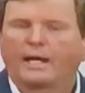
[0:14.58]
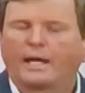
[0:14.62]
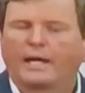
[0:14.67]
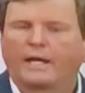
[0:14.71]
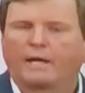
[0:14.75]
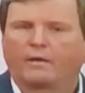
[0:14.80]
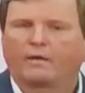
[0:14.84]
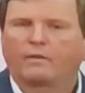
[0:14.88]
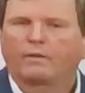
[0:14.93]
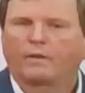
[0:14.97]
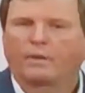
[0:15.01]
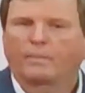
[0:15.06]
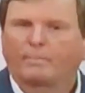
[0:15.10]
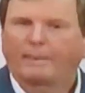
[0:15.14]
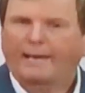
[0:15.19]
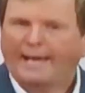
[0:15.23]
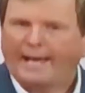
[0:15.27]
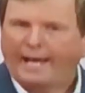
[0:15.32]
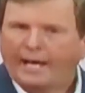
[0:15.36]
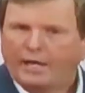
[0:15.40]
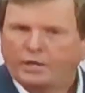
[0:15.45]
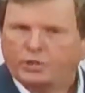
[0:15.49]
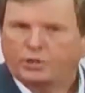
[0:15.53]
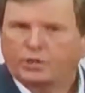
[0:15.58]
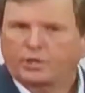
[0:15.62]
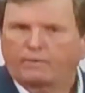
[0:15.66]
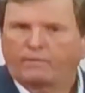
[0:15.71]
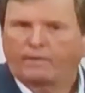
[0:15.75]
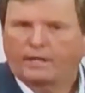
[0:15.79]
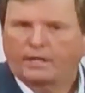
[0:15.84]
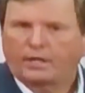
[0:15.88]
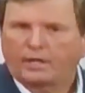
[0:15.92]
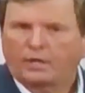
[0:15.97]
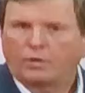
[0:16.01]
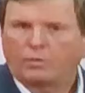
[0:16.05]
And the
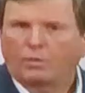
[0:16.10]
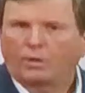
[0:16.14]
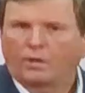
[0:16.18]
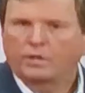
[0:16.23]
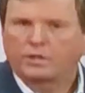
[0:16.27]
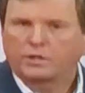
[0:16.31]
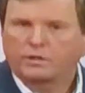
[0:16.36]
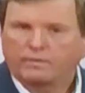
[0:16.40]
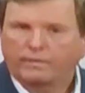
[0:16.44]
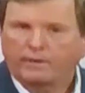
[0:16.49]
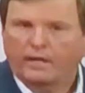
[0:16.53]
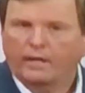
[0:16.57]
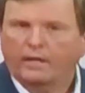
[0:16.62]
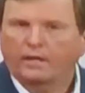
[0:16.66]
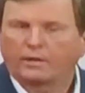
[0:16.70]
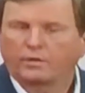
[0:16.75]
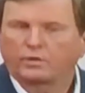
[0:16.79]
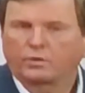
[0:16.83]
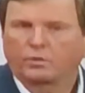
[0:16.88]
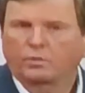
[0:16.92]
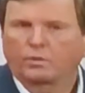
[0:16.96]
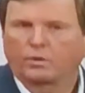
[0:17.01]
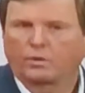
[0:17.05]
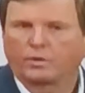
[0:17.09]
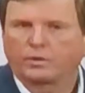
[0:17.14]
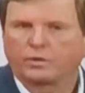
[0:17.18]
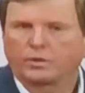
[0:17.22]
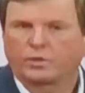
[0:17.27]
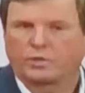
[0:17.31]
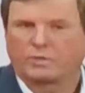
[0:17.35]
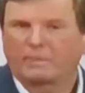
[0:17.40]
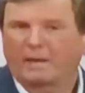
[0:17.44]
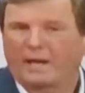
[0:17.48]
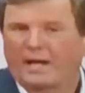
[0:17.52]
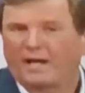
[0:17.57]
passion that you once felt towards
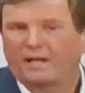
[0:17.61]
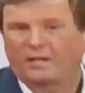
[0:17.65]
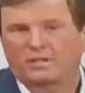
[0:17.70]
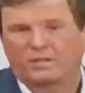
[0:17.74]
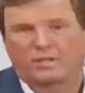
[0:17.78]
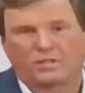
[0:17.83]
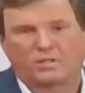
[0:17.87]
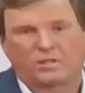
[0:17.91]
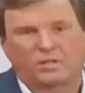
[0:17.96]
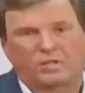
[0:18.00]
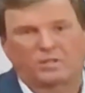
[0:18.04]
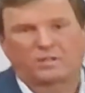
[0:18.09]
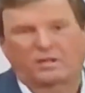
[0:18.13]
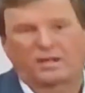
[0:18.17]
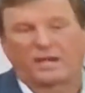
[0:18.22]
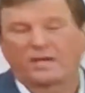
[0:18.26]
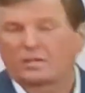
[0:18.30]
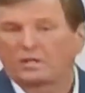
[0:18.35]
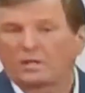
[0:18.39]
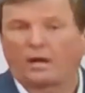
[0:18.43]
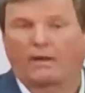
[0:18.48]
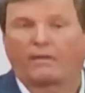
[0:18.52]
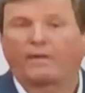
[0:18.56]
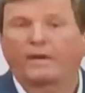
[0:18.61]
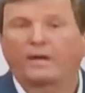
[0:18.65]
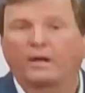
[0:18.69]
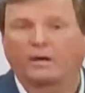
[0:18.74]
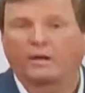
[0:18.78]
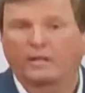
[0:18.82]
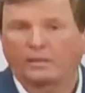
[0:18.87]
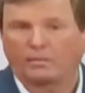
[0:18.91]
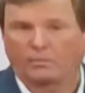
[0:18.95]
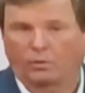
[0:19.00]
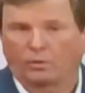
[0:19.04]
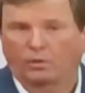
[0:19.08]
your spouse, it's not
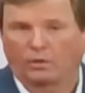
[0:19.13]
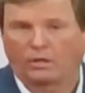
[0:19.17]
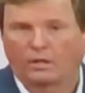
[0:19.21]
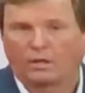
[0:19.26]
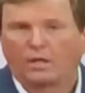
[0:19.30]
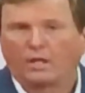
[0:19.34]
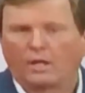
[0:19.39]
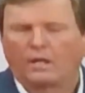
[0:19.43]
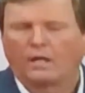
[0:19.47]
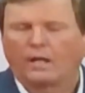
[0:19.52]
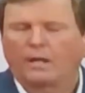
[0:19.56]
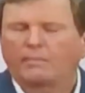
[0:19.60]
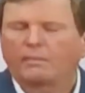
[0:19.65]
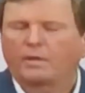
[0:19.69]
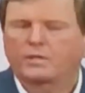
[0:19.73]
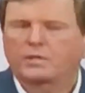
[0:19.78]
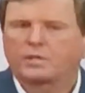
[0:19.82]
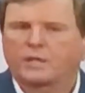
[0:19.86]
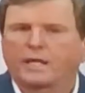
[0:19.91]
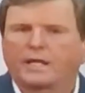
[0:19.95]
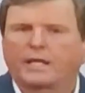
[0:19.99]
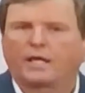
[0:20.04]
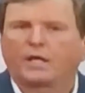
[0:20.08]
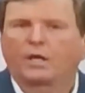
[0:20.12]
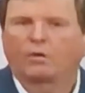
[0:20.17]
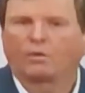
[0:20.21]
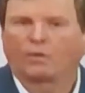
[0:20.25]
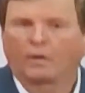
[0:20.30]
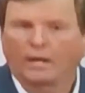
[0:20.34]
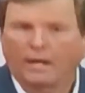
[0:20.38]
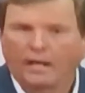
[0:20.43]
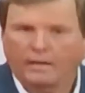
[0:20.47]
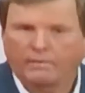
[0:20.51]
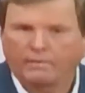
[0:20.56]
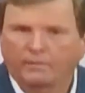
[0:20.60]
there anymore. I'm not saying you
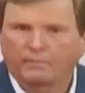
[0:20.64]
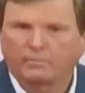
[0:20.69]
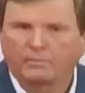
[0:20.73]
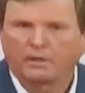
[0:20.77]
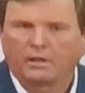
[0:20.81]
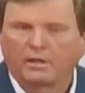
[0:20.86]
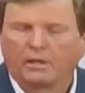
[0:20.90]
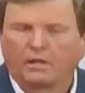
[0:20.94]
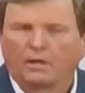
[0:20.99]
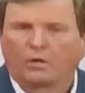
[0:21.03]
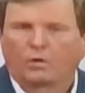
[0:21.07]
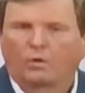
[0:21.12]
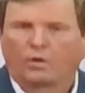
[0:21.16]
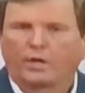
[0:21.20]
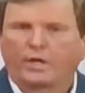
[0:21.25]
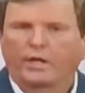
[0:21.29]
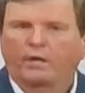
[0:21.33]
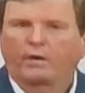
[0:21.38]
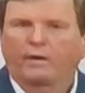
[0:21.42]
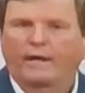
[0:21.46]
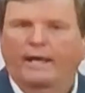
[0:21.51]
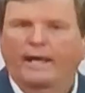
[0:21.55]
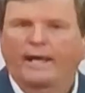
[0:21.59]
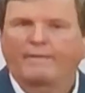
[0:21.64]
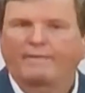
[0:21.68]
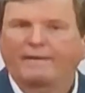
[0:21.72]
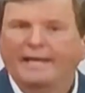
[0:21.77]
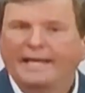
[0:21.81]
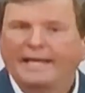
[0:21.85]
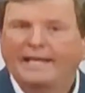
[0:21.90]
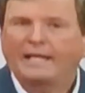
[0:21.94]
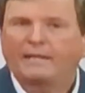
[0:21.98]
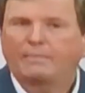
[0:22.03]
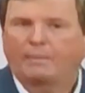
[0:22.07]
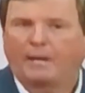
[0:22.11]
don't love them or you don't have
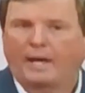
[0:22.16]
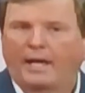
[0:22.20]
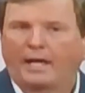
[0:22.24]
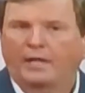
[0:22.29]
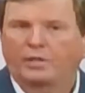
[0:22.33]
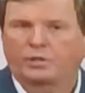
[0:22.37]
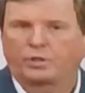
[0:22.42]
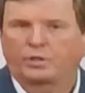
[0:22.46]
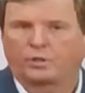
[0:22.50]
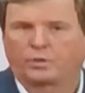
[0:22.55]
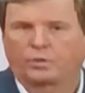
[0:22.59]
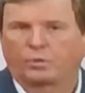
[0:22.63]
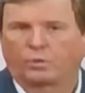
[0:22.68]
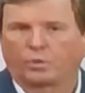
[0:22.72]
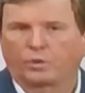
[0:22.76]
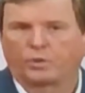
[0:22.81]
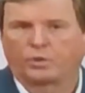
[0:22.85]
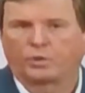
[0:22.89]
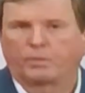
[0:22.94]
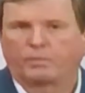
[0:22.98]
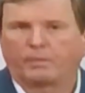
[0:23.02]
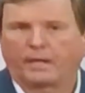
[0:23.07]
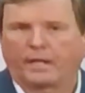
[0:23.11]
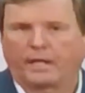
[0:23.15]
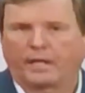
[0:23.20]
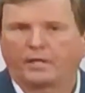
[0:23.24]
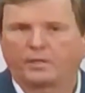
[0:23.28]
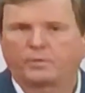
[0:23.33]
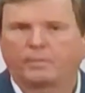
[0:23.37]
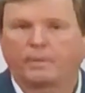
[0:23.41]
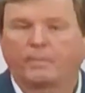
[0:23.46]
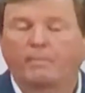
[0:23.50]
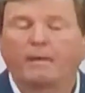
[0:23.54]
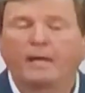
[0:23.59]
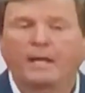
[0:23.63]
any passion towards your
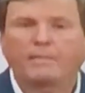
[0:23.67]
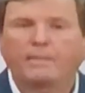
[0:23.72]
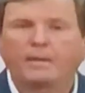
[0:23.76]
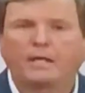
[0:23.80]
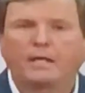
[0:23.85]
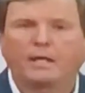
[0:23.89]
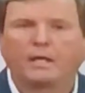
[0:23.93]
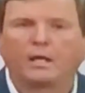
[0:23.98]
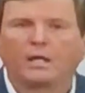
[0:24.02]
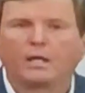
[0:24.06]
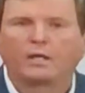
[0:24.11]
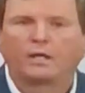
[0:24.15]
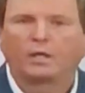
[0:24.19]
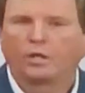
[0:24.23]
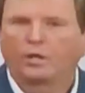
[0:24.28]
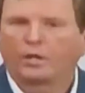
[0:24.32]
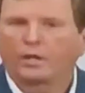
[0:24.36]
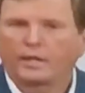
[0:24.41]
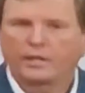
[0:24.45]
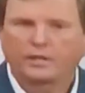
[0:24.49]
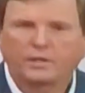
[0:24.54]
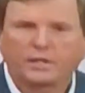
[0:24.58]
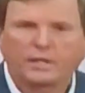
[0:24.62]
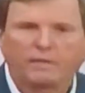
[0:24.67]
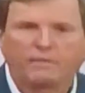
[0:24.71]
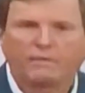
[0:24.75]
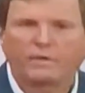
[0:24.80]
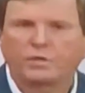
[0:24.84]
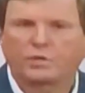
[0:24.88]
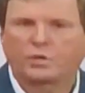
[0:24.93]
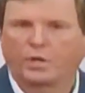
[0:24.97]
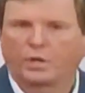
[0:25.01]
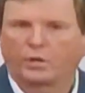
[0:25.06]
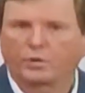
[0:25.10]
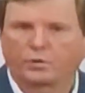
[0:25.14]
marriage, but maybe you look at
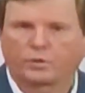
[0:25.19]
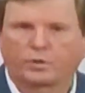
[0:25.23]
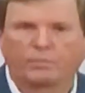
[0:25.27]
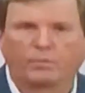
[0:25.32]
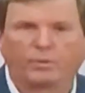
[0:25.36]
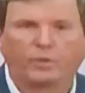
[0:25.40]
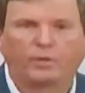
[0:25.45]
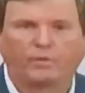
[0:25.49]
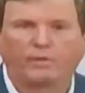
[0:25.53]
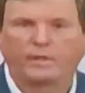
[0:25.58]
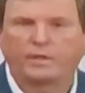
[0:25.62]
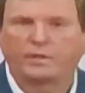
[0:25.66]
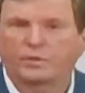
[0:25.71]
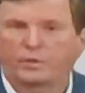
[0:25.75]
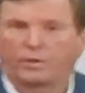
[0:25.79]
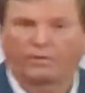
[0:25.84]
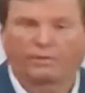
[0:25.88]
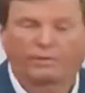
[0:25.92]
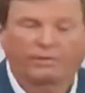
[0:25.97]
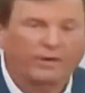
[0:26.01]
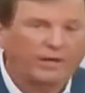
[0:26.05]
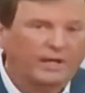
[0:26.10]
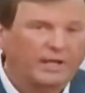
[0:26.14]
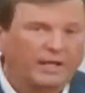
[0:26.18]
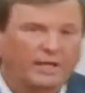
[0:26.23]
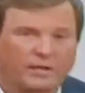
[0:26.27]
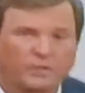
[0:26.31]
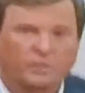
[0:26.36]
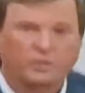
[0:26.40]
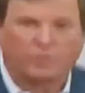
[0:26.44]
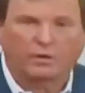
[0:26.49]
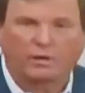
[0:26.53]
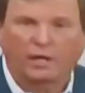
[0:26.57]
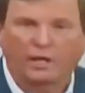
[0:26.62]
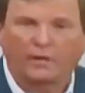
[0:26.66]
TV shows or movies or
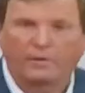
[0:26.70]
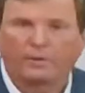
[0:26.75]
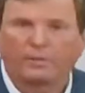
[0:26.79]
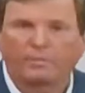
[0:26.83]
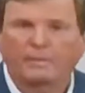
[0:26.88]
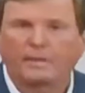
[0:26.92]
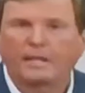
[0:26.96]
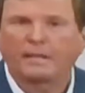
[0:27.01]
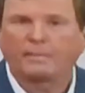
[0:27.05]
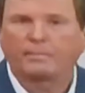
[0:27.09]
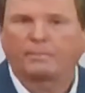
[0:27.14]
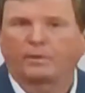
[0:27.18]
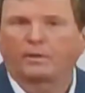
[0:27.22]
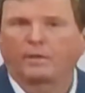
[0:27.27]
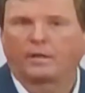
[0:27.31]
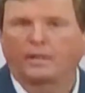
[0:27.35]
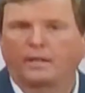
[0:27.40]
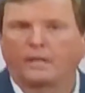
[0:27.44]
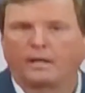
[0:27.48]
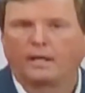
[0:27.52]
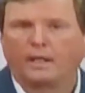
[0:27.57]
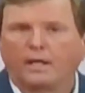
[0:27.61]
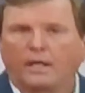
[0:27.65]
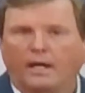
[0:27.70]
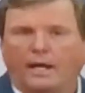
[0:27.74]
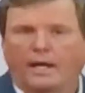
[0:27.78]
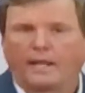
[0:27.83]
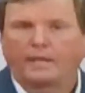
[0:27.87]
friends or other people and